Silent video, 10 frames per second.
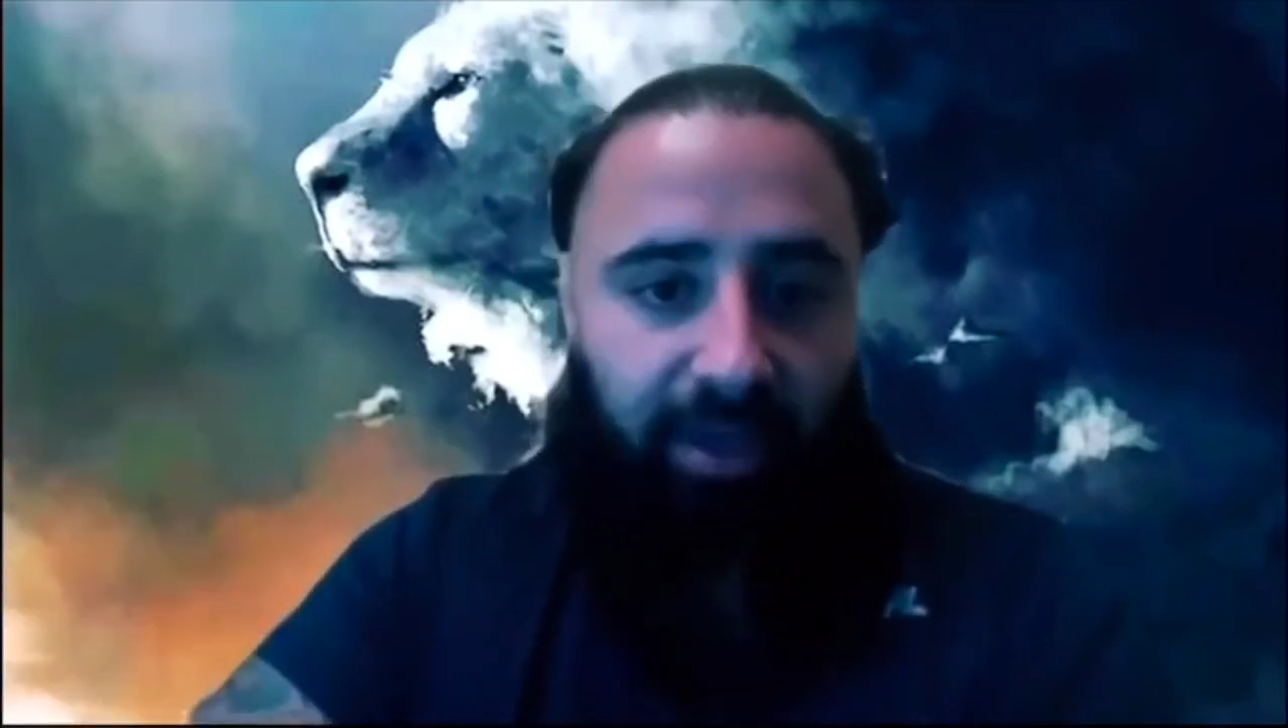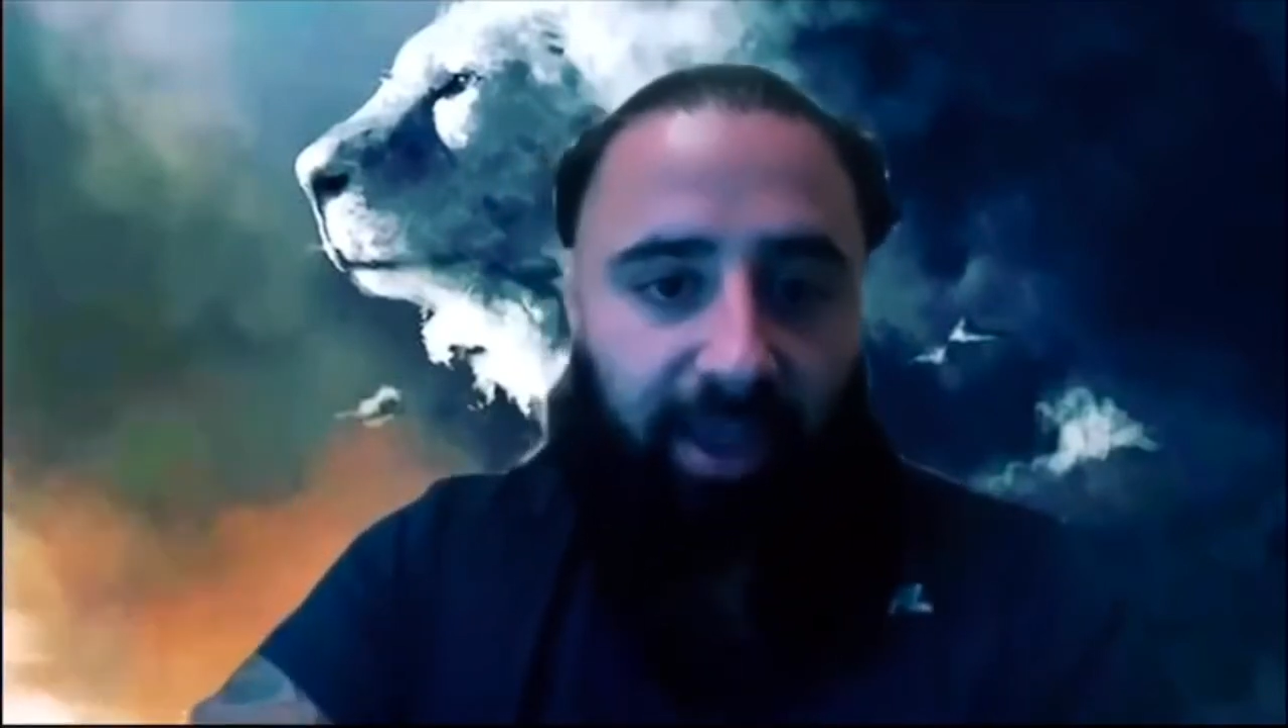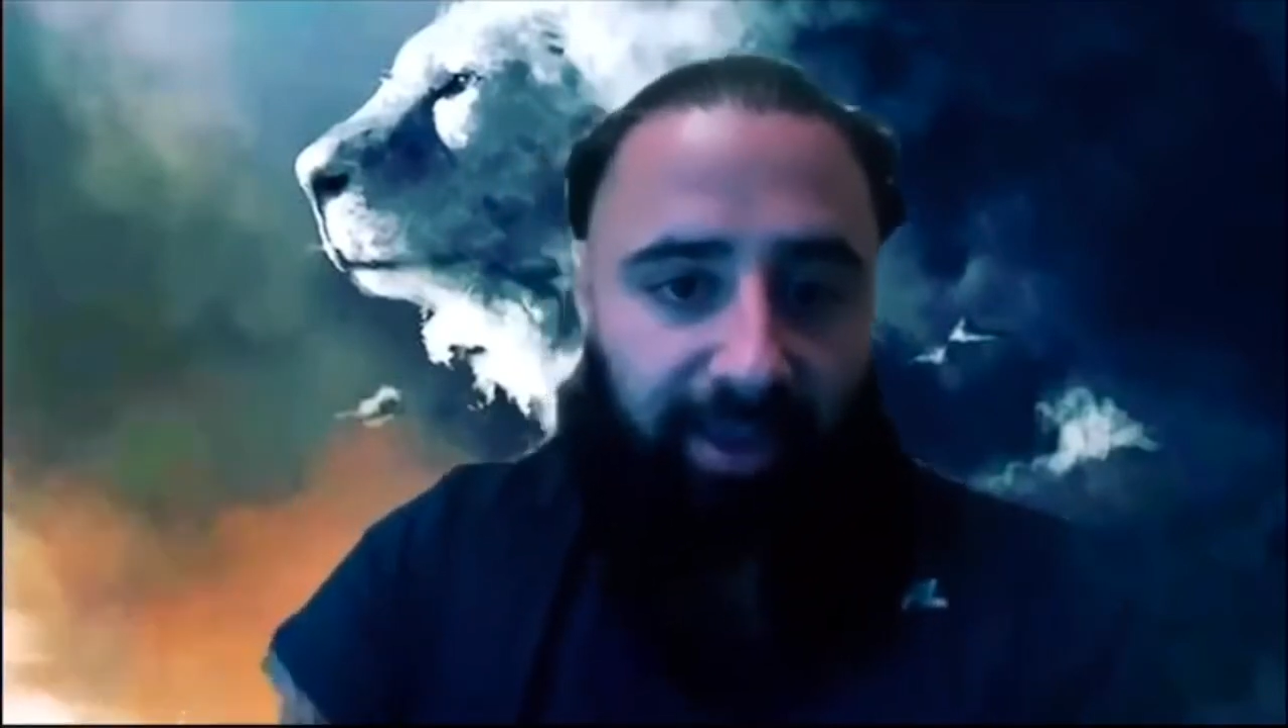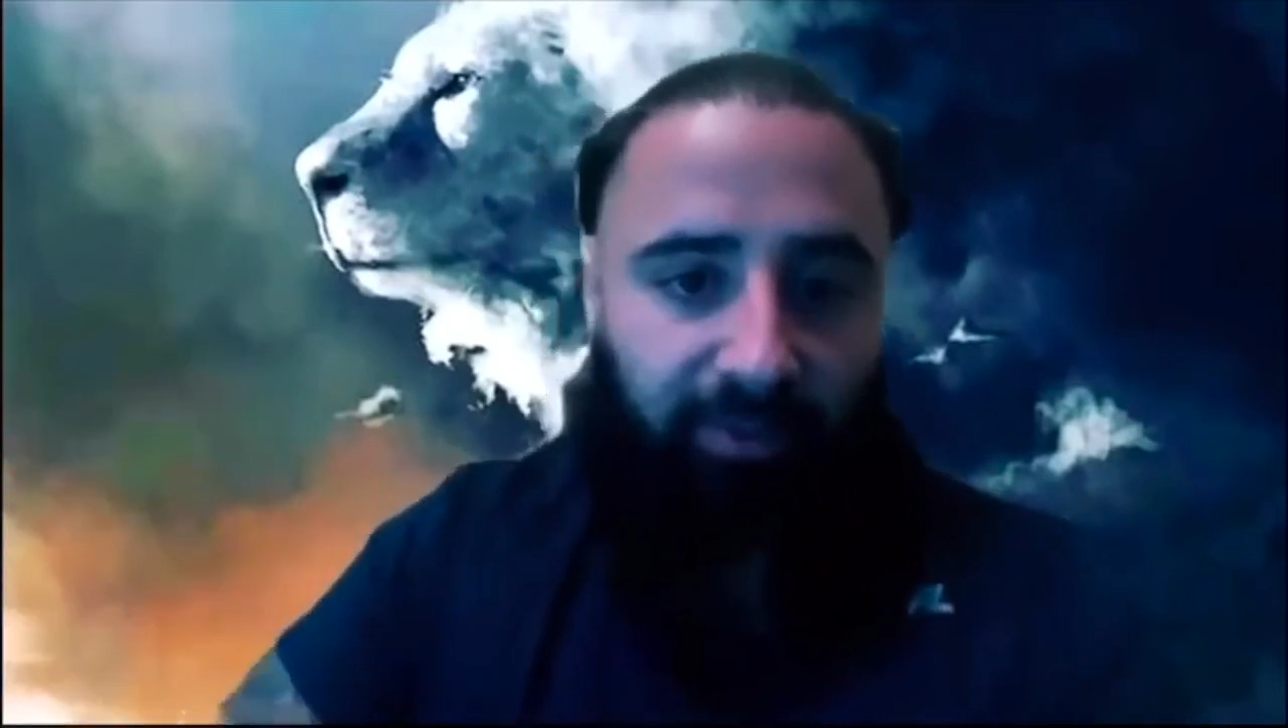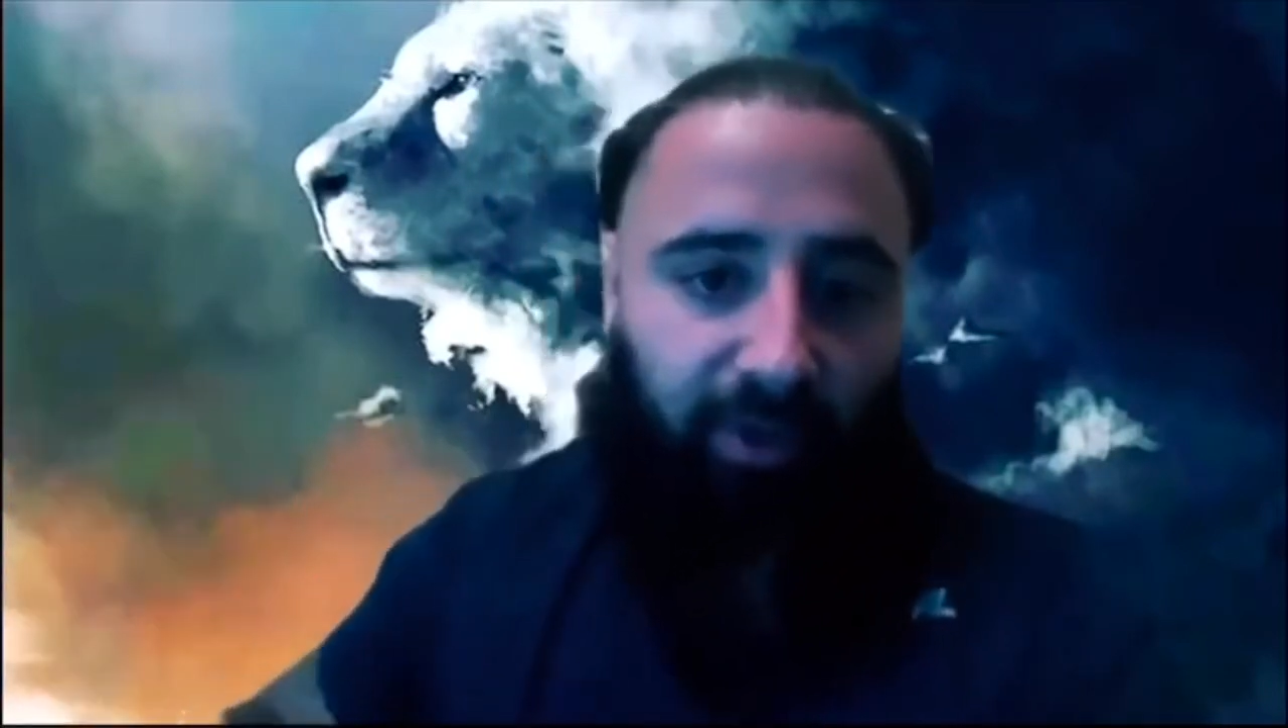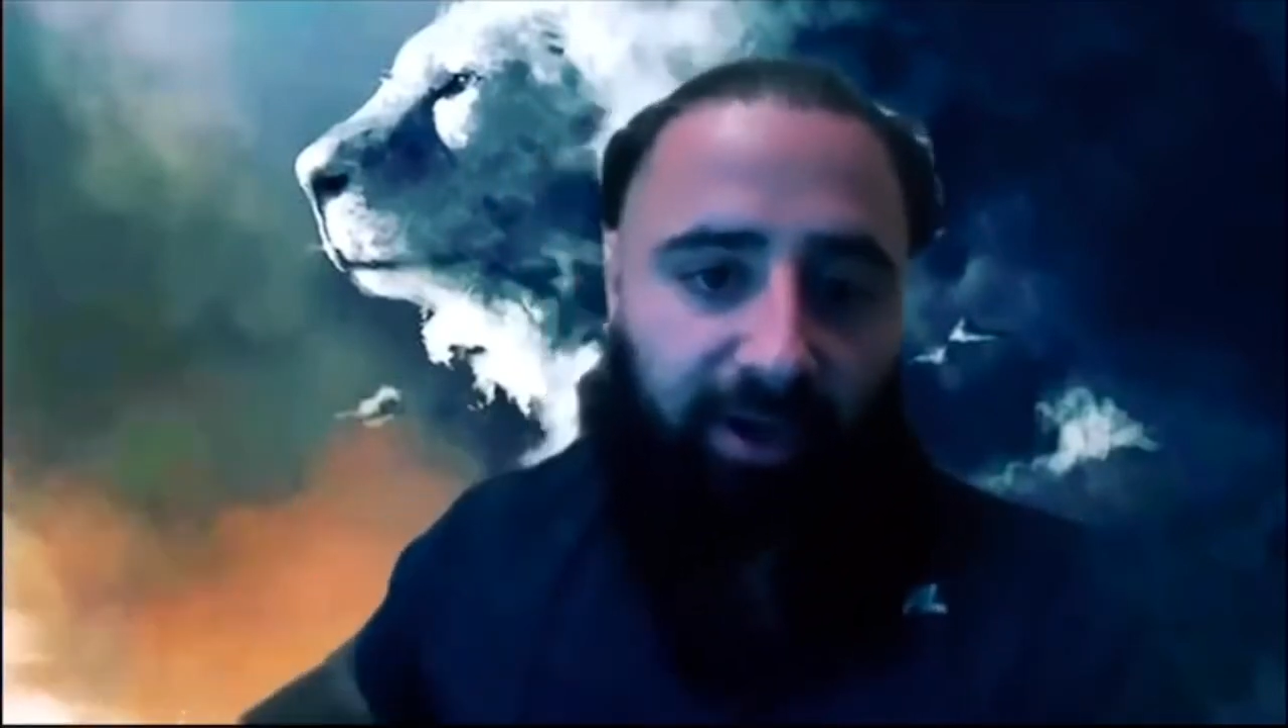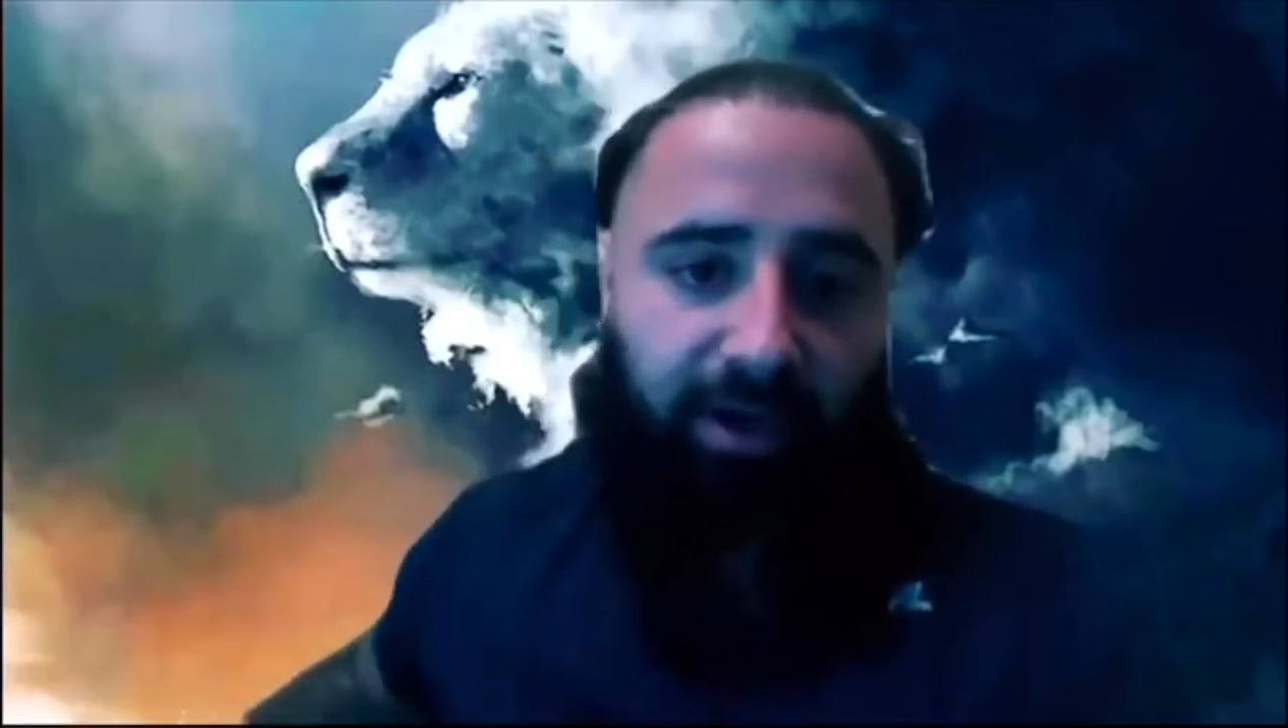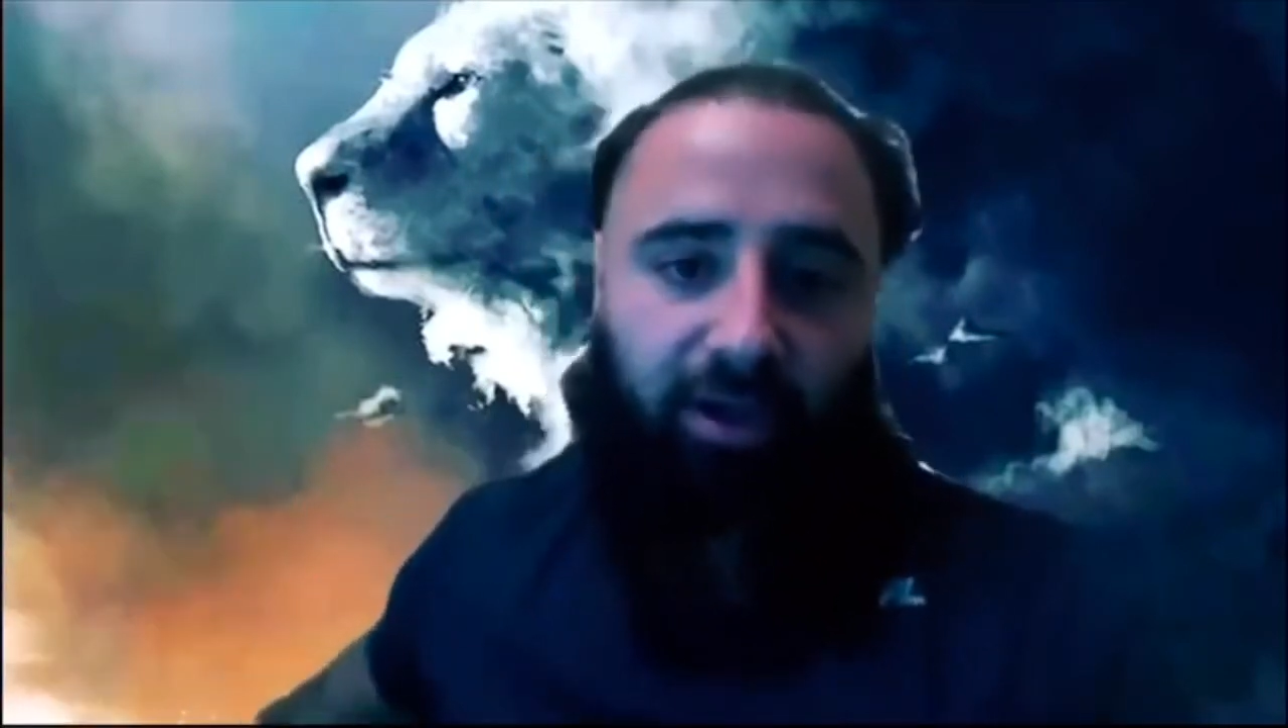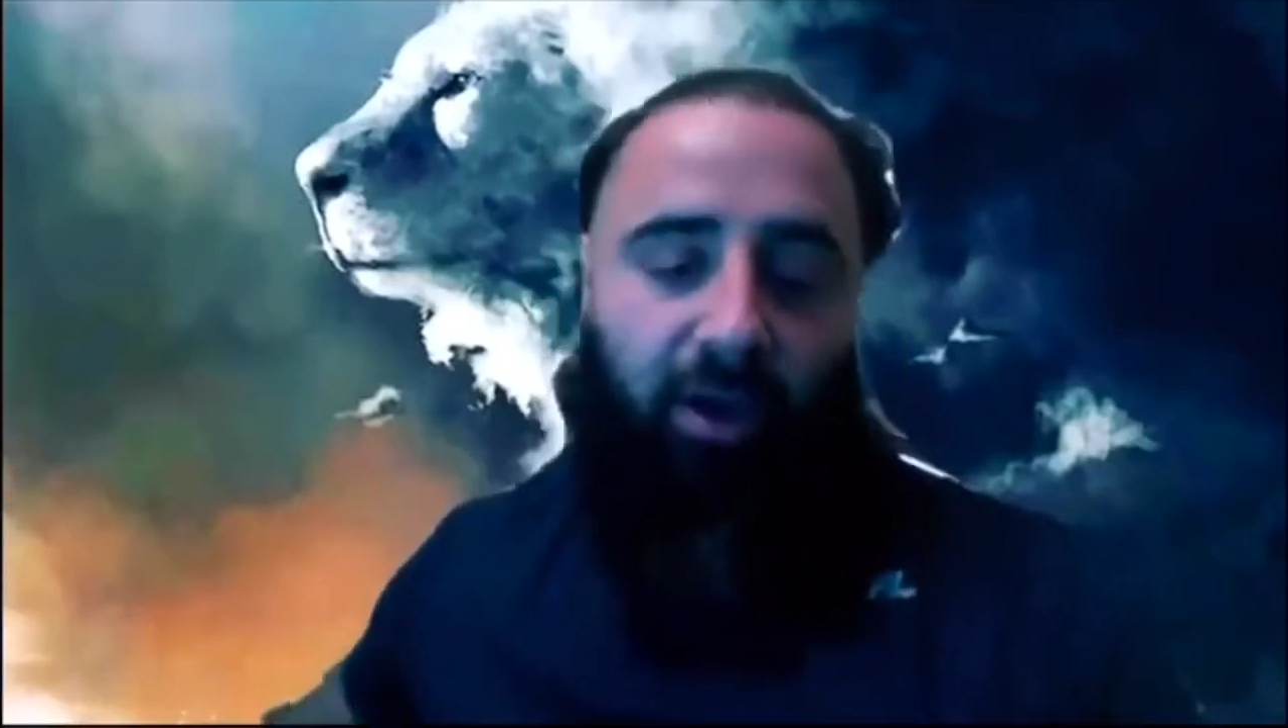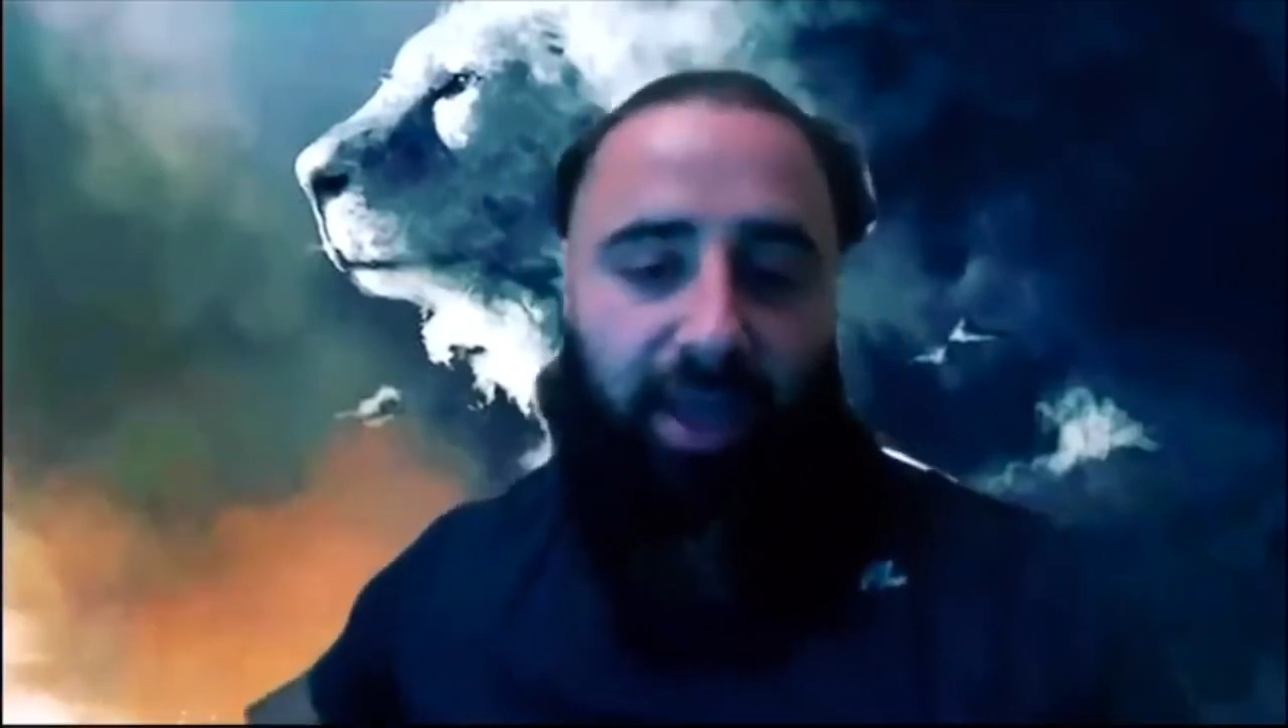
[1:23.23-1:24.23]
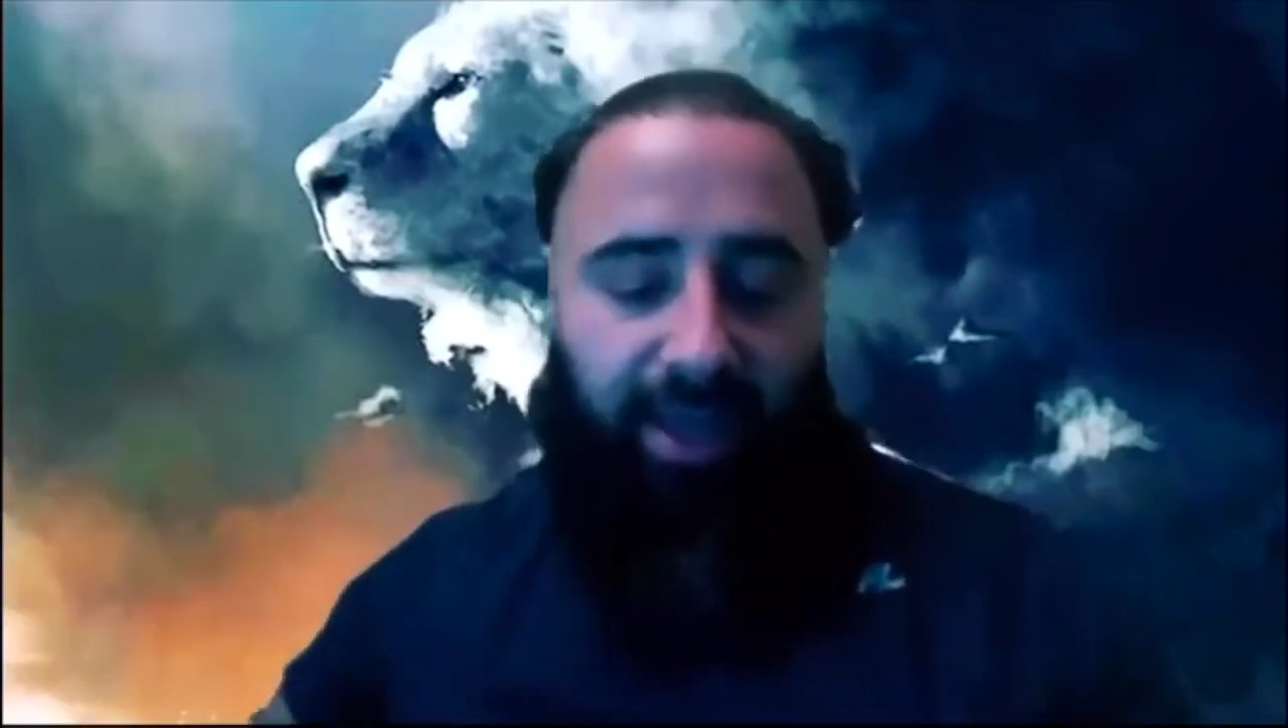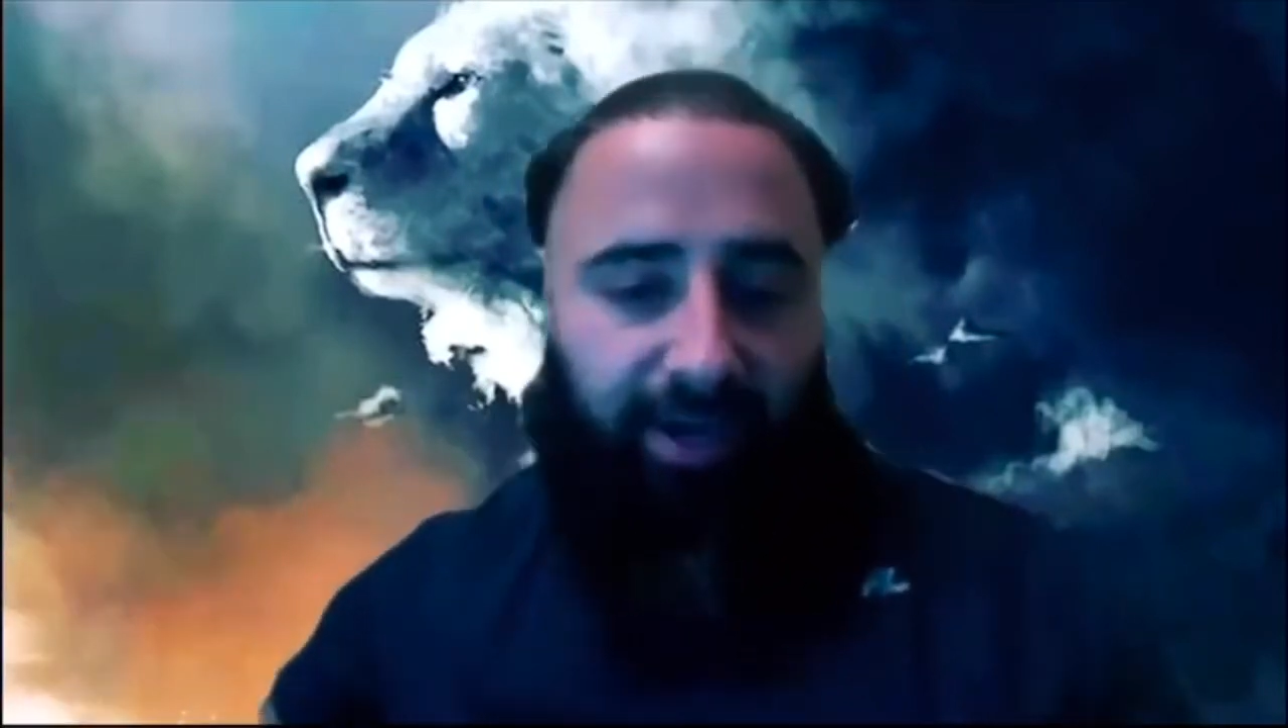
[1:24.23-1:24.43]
and we're going to go ahead